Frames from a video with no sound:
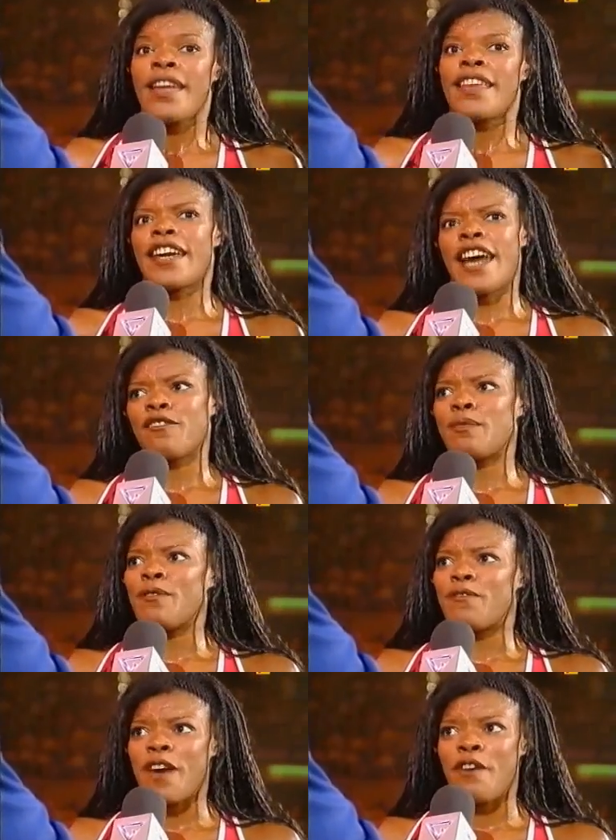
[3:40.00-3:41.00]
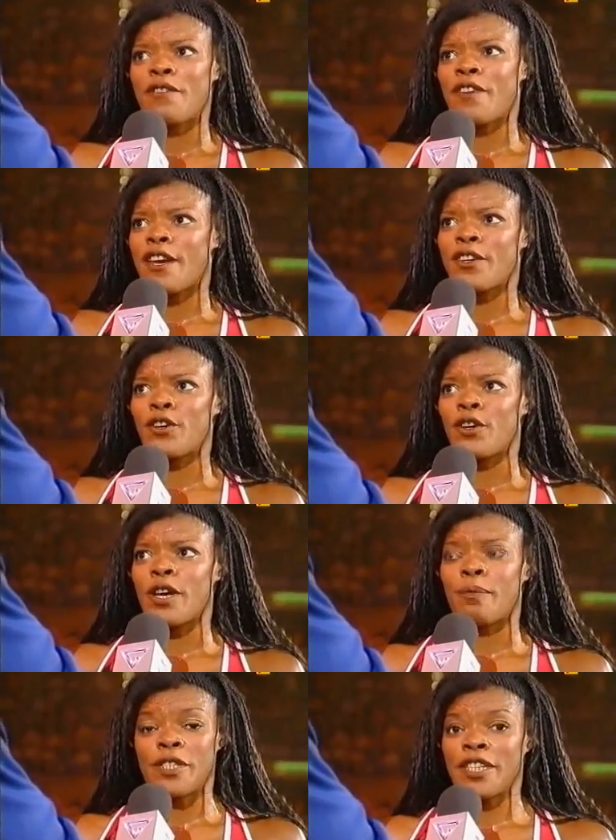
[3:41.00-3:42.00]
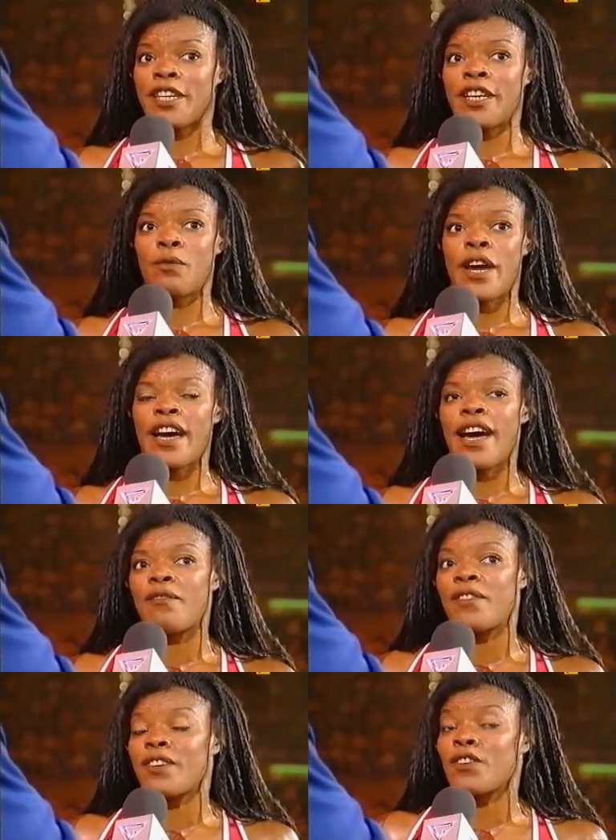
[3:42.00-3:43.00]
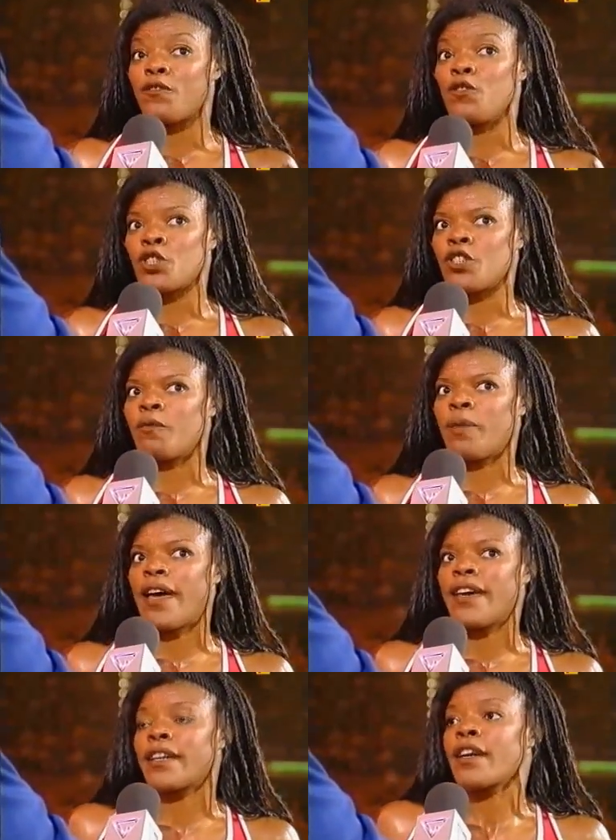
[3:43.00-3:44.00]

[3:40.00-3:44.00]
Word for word: they're going to have to be very, very good. And particularly when I have the good fortune of playing